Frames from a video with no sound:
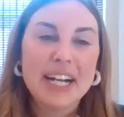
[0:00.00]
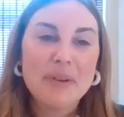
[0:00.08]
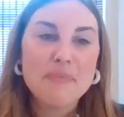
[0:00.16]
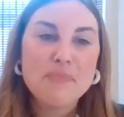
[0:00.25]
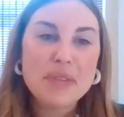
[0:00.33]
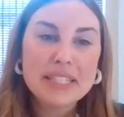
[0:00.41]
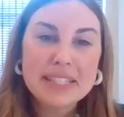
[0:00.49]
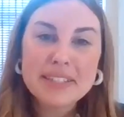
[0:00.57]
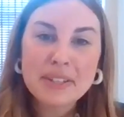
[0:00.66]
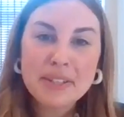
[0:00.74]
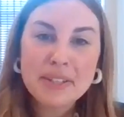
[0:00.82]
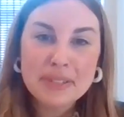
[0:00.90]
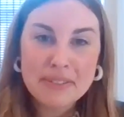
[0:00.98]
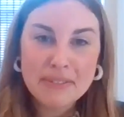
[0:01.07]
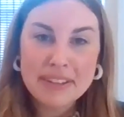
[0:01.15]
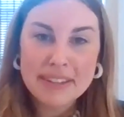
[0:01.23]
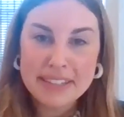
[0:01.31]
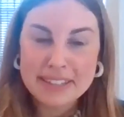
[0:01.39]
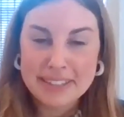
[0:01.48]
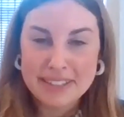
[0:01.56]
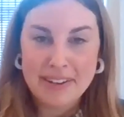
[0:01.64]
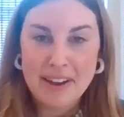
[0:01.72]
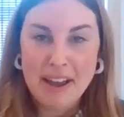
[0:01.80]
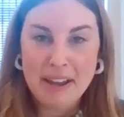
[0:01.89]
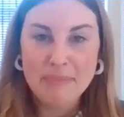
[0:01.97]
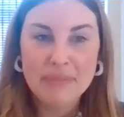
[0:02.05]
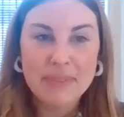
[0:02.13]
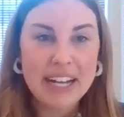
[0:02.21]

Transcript: Um, this is a little different this time.